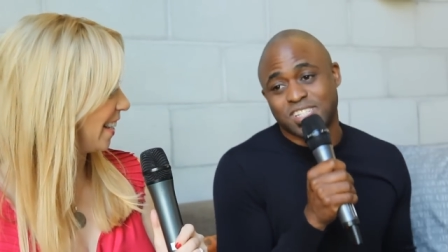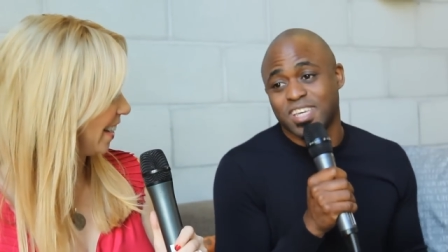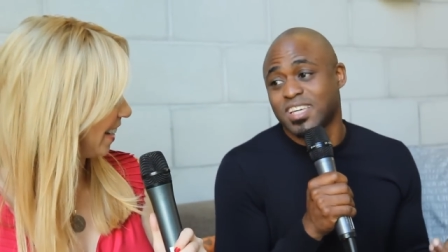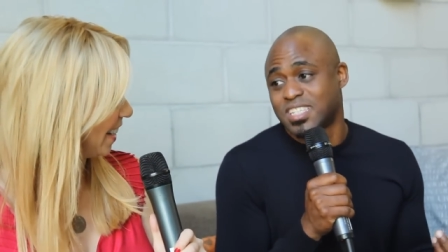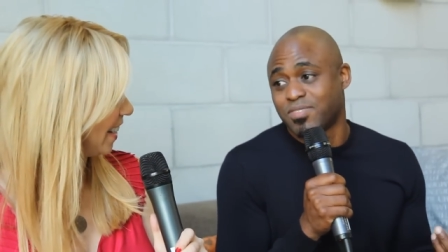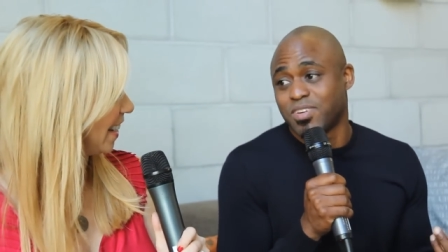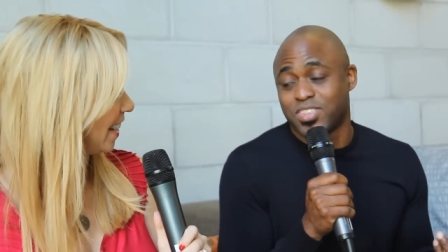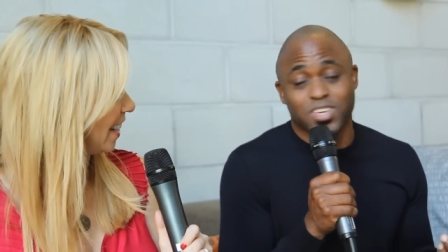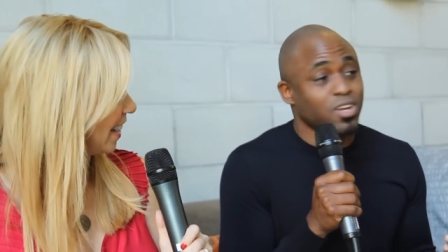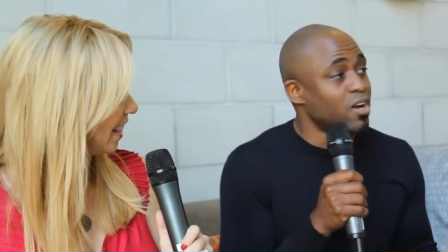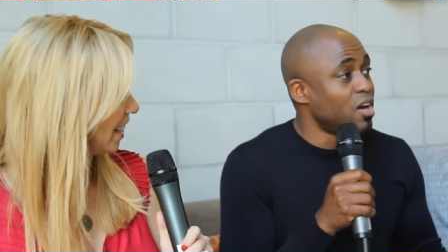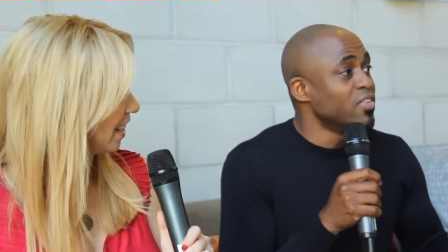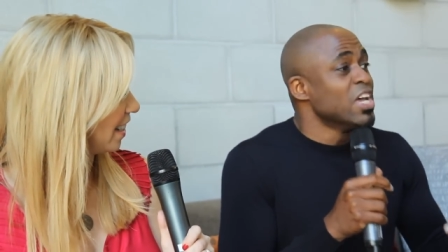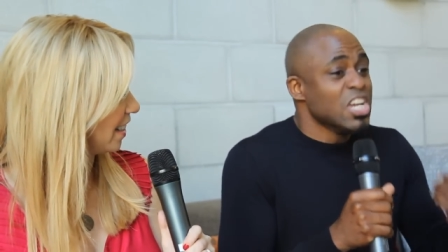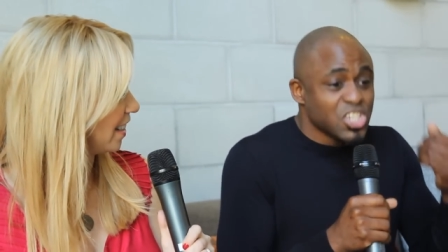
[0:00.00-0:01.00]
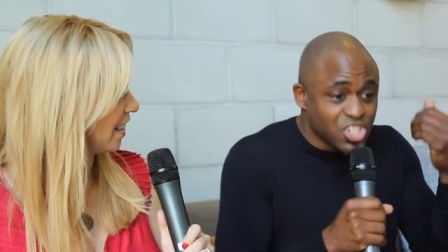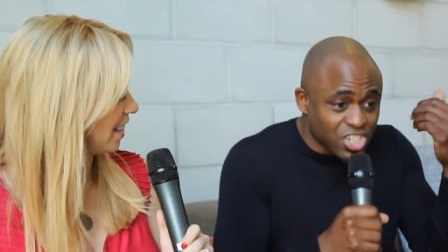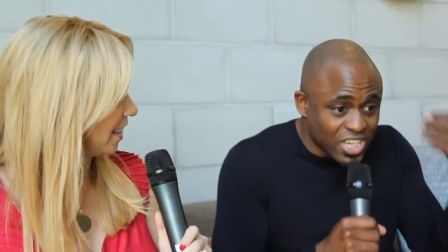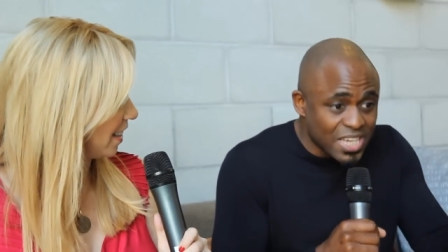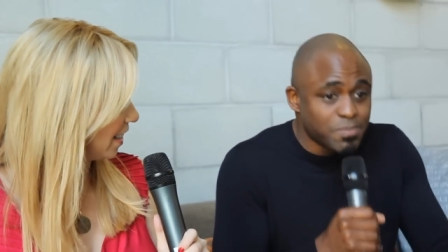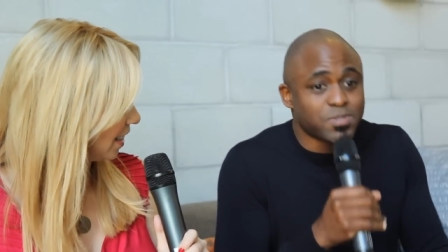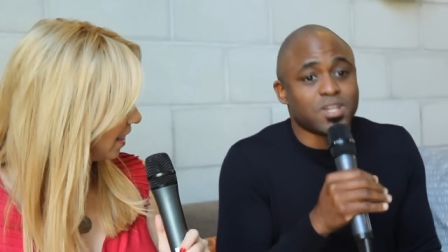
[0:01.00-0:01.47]
takes everything off. She
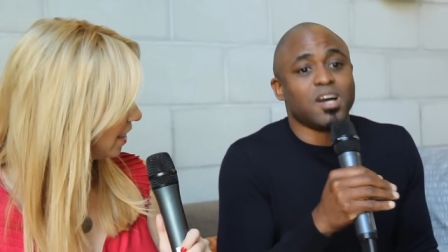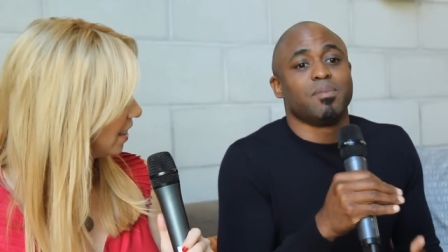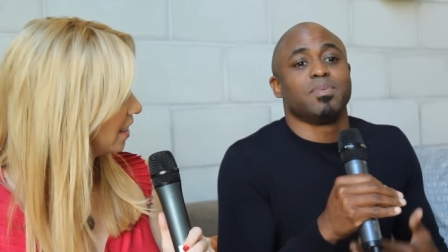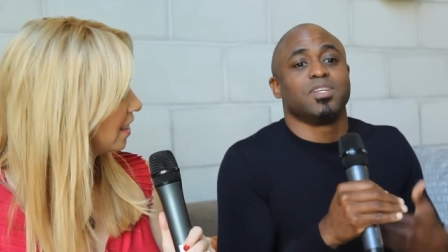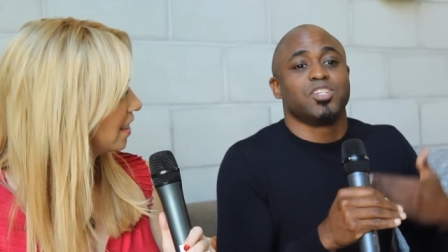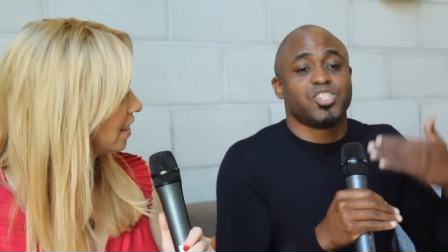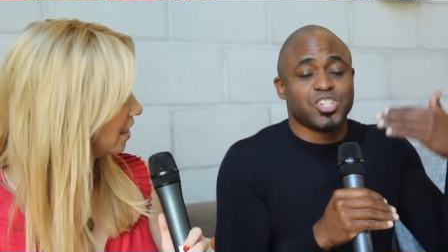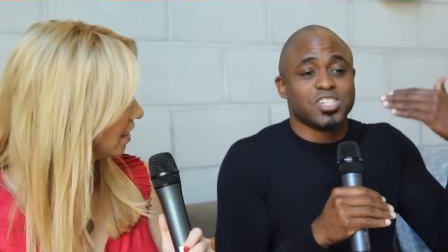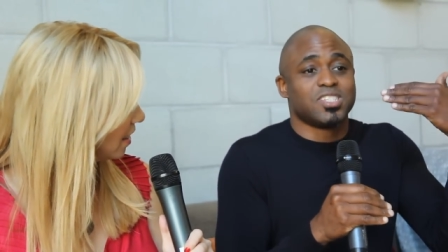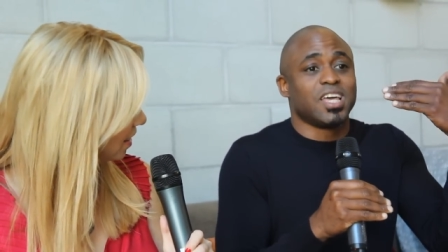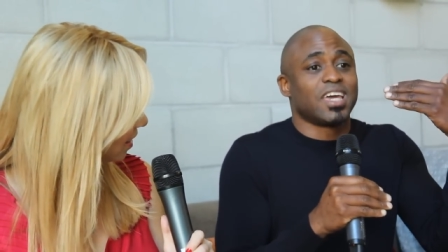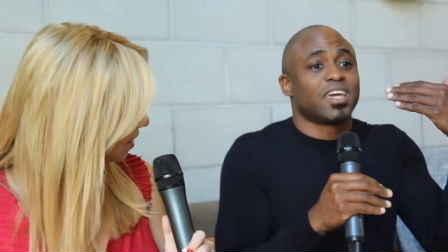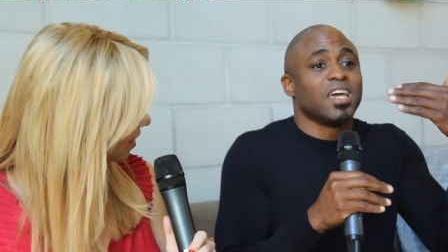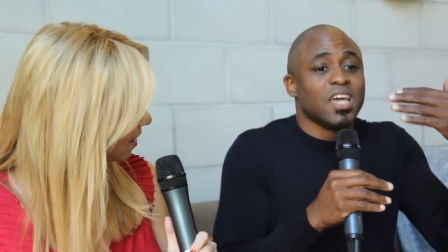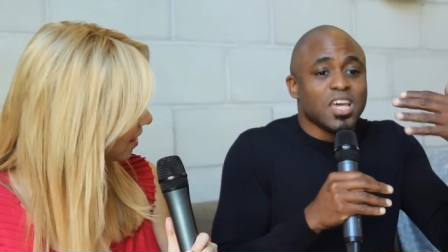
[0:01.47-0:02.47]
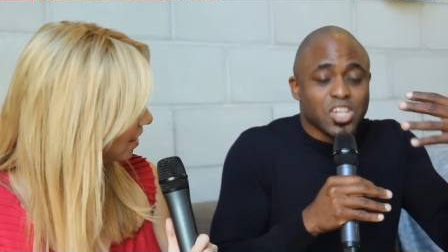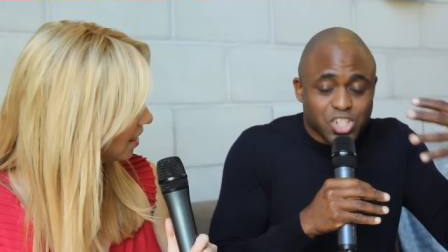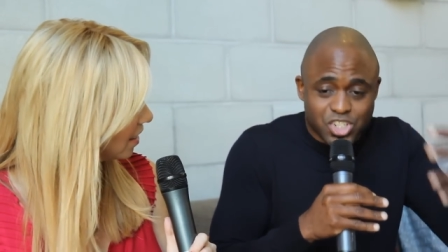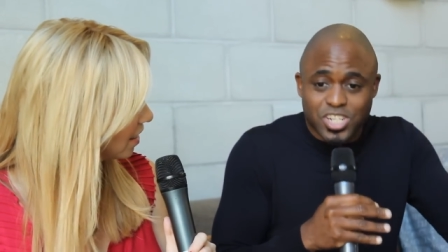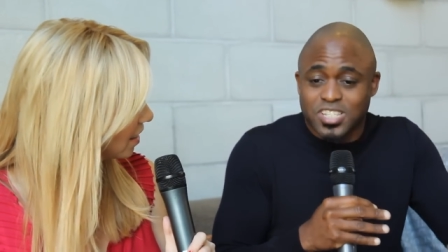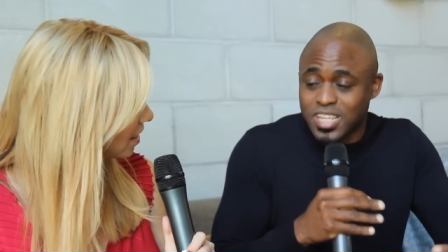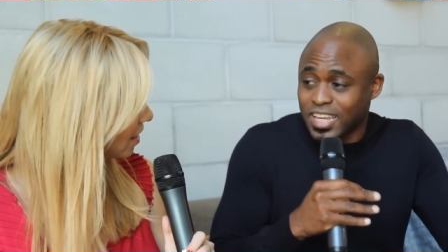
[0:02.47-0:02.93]
keeps coming. She's like,
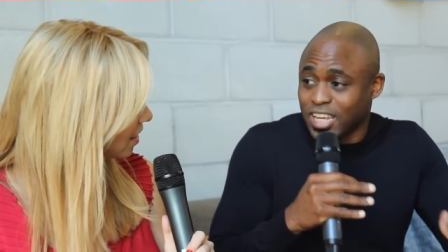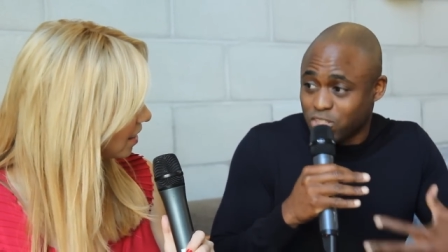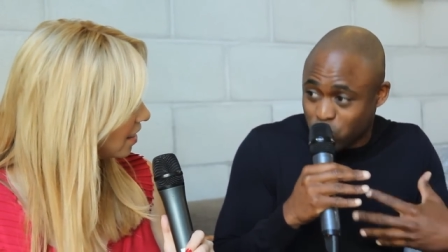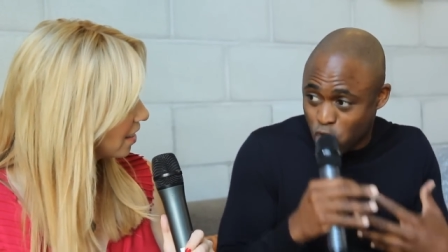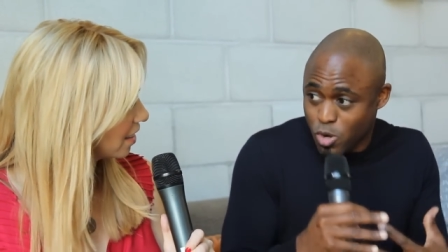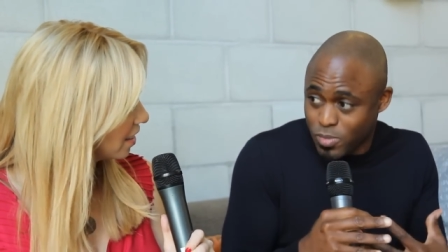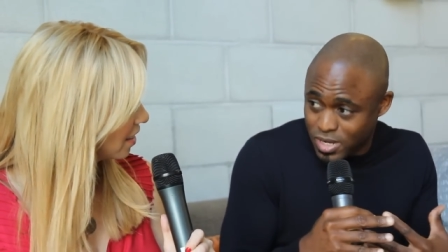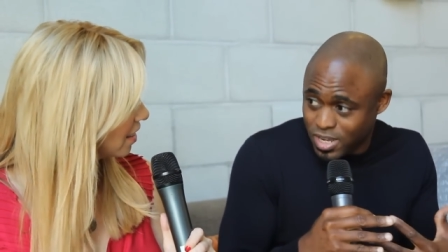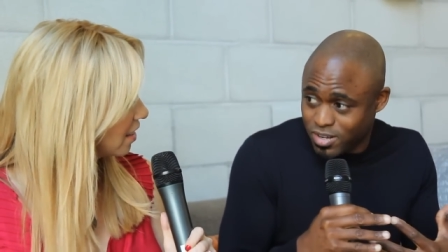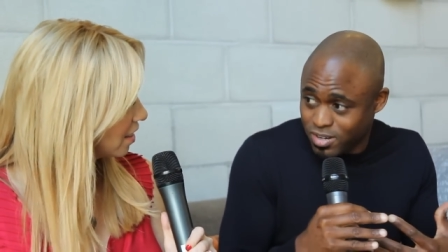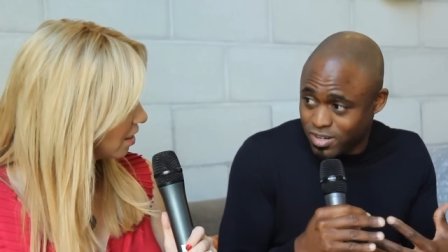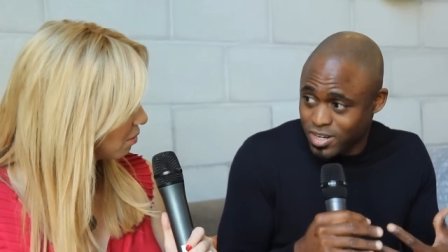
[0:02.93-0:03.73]
she's like a Terminator.